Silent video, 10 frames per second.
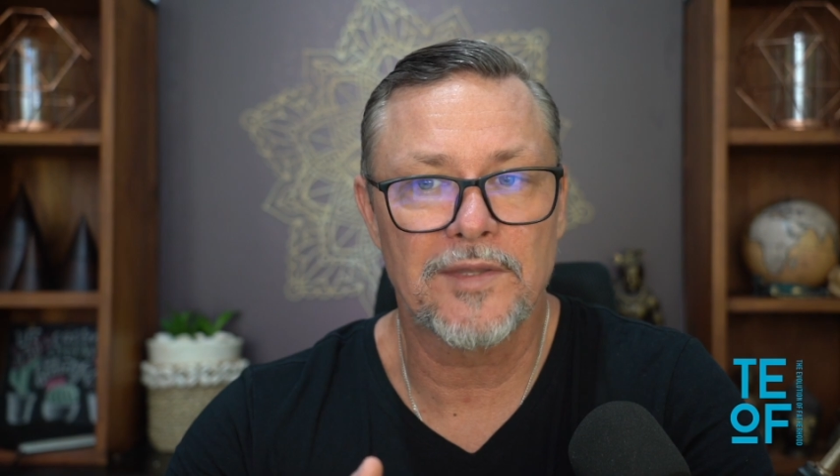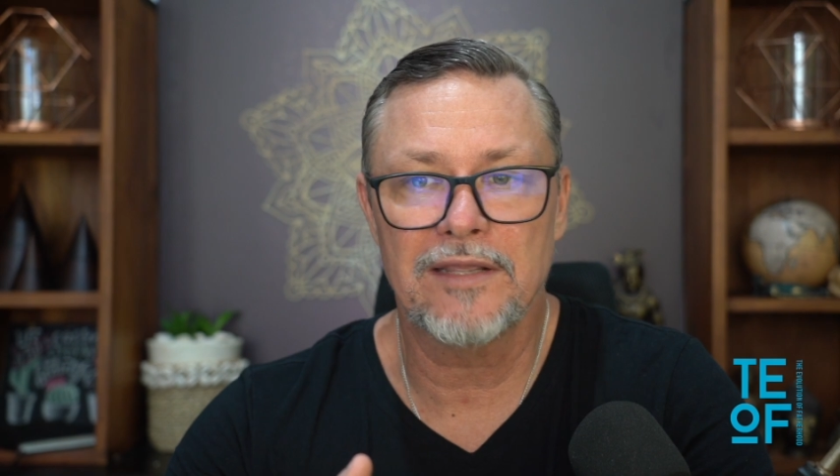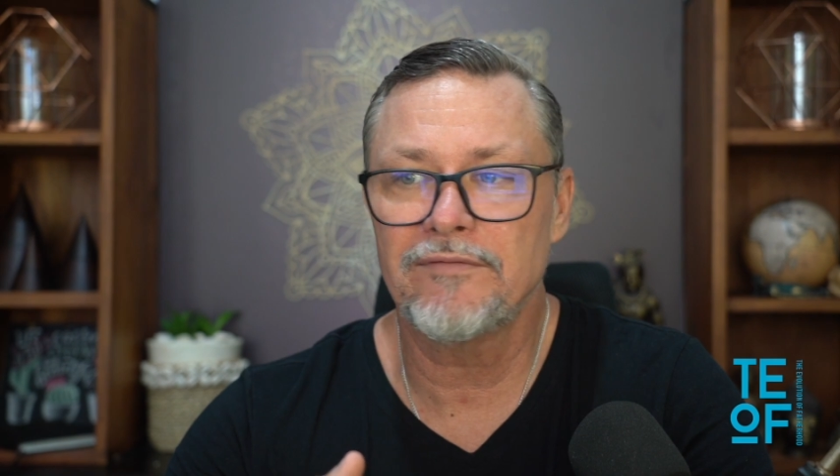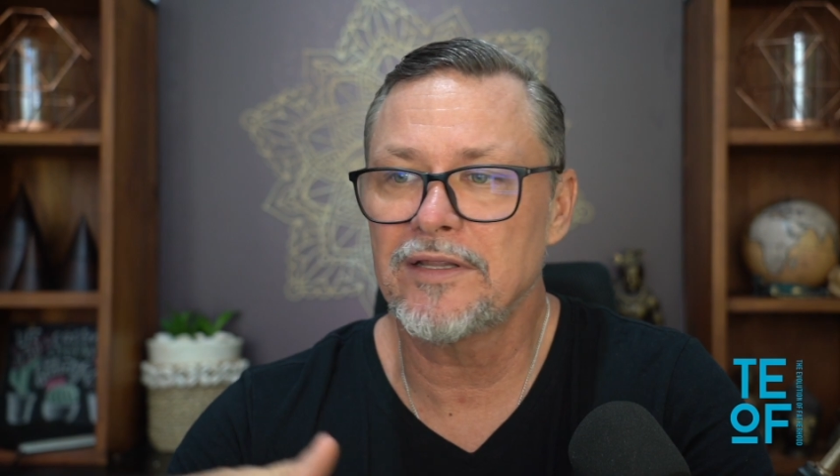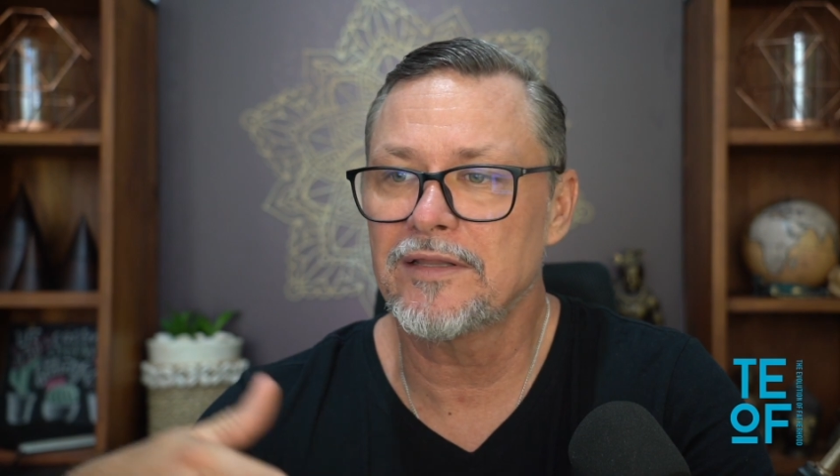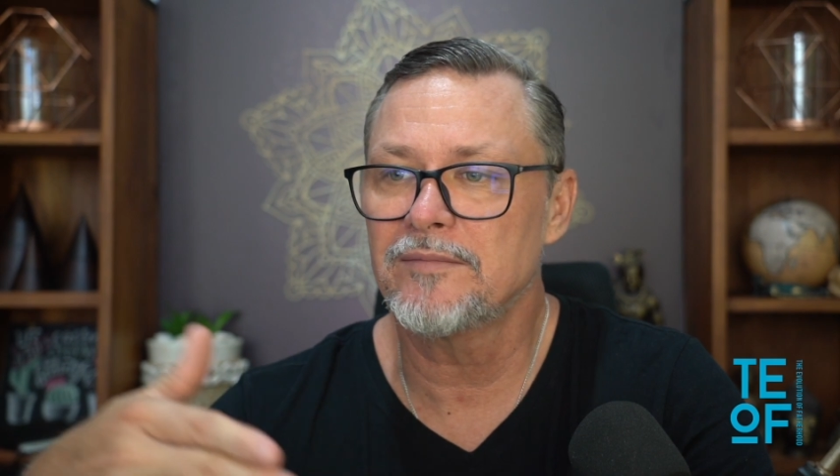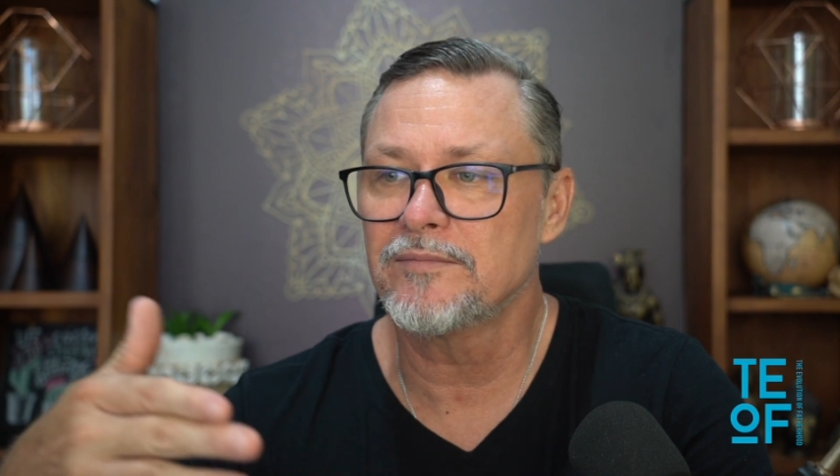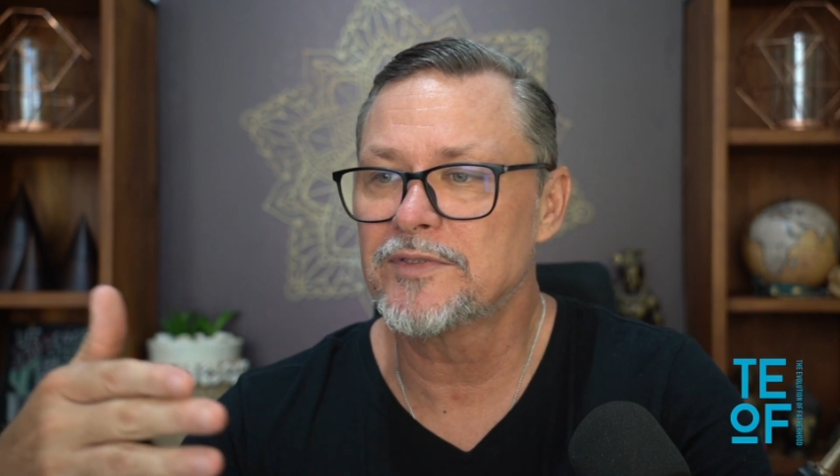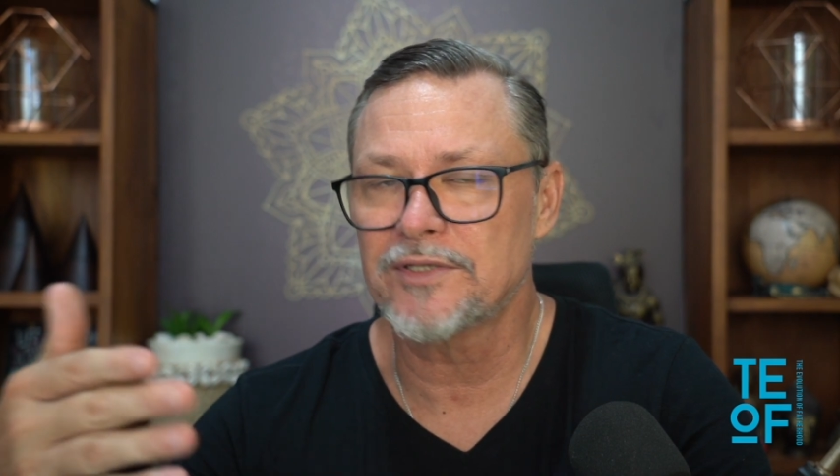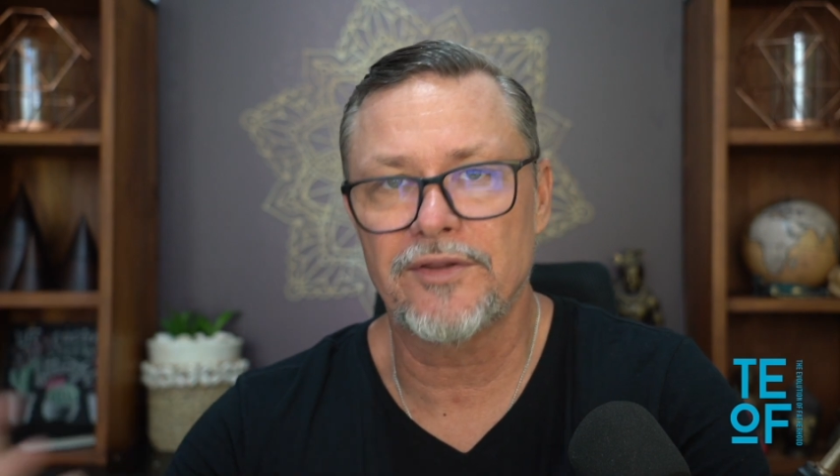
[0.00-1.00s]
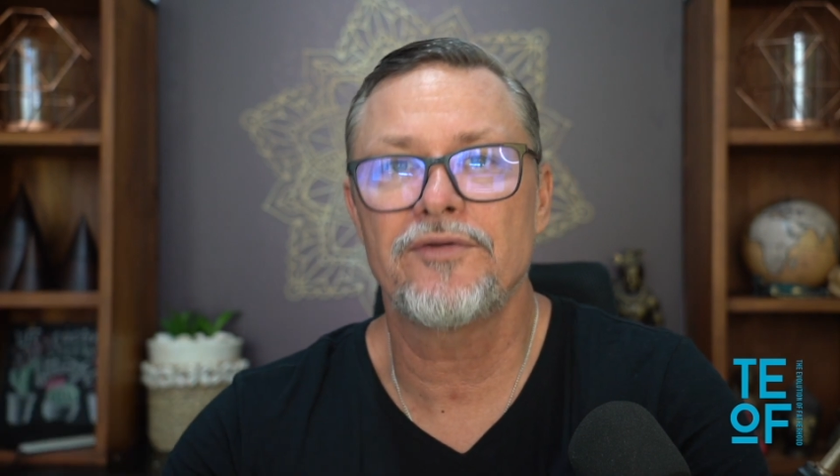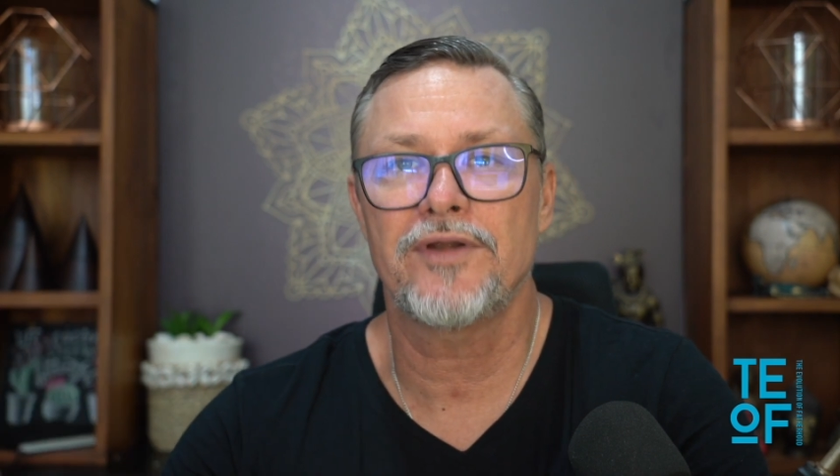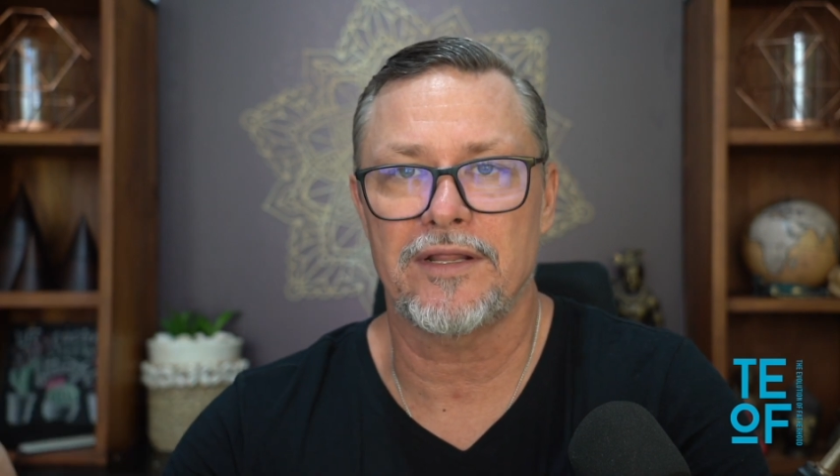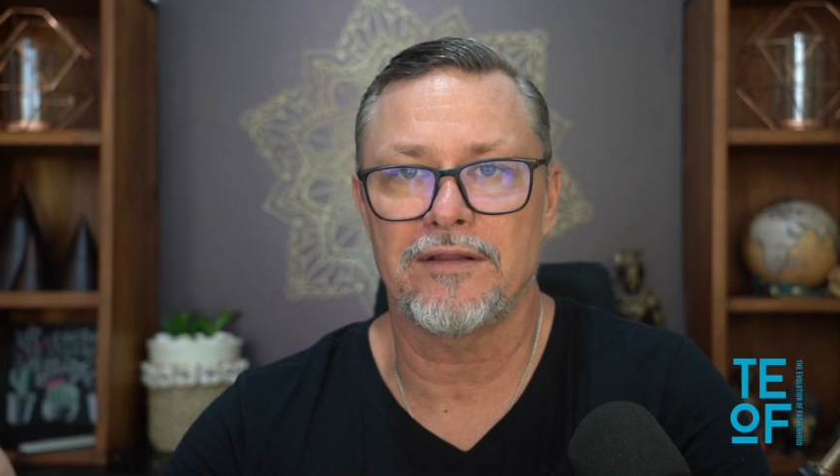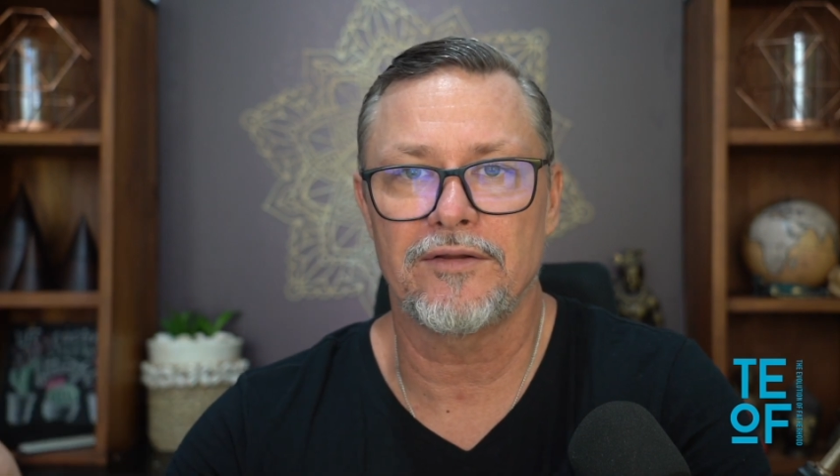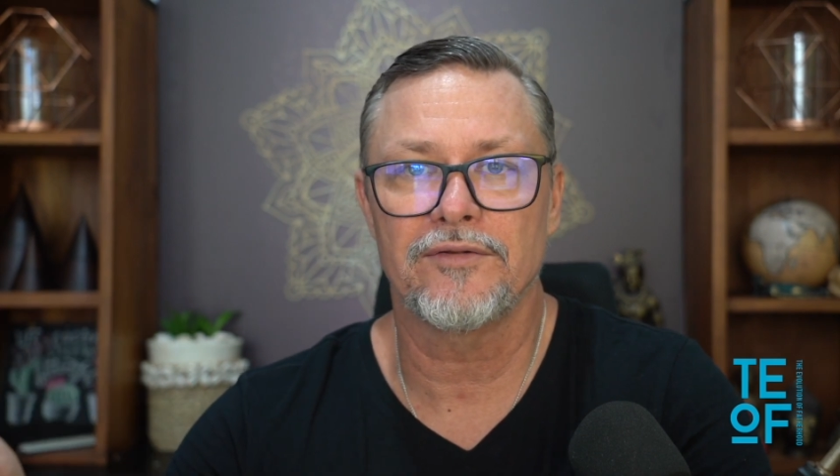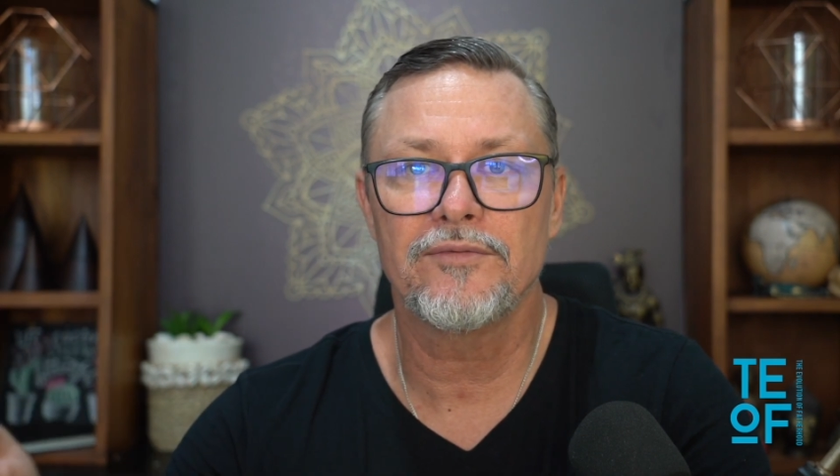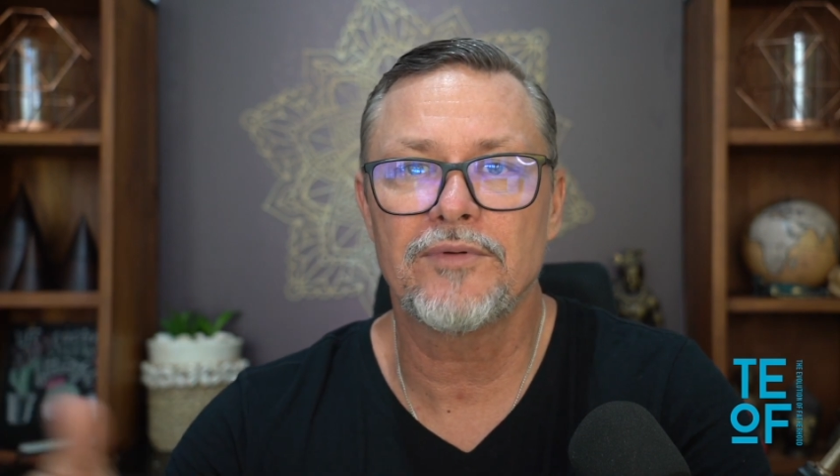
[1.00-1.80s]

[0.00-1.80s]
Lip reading: giving them security,